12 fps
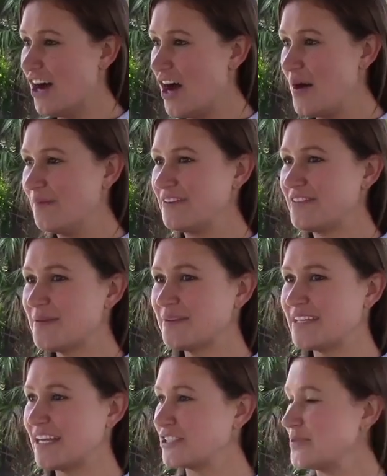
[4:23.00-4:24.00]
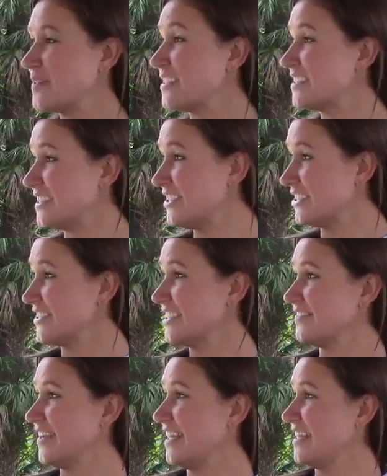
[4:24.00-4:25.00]
Um, my family is actually big skiers,
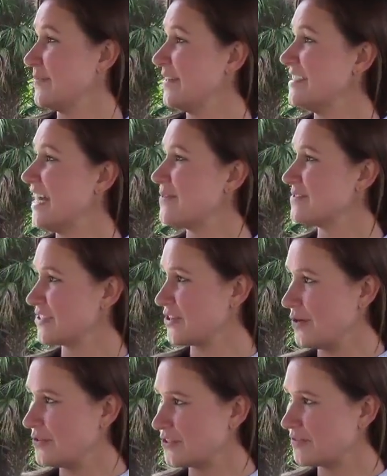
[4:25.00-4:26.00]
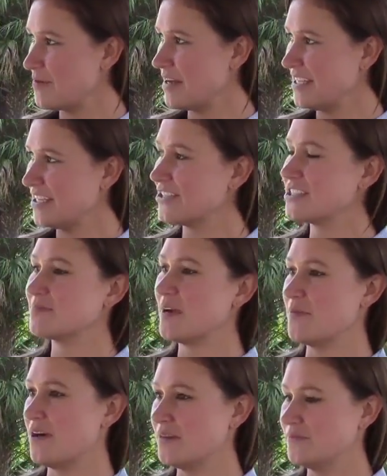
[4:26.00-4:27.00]
if anything. My dad was a coach for many years. My
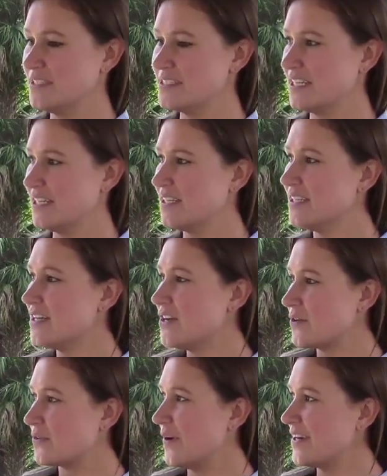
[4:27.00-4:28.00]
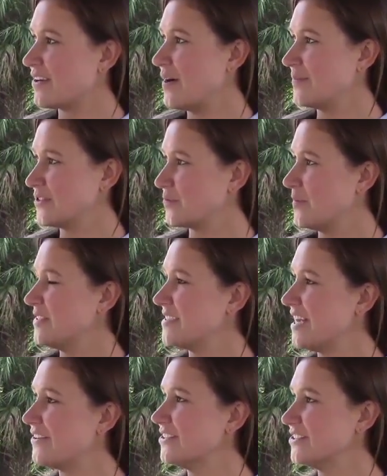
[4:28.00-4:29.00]
mom was a quite accomplished women's
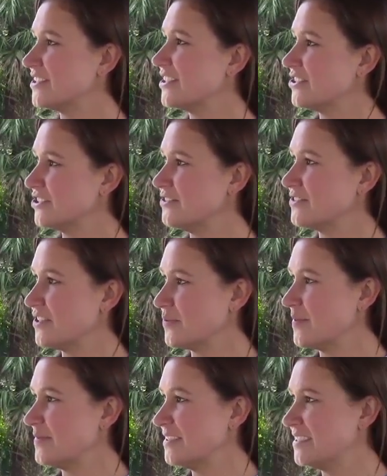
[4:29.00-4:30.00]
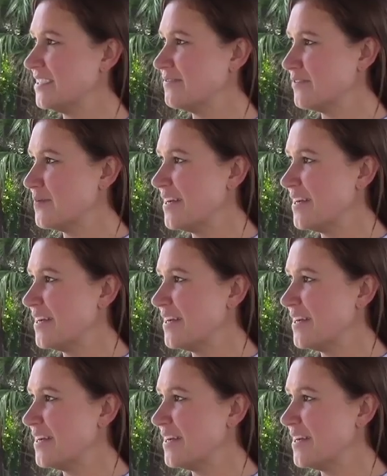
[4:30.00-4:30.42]
downhill skier. She was on the women's team for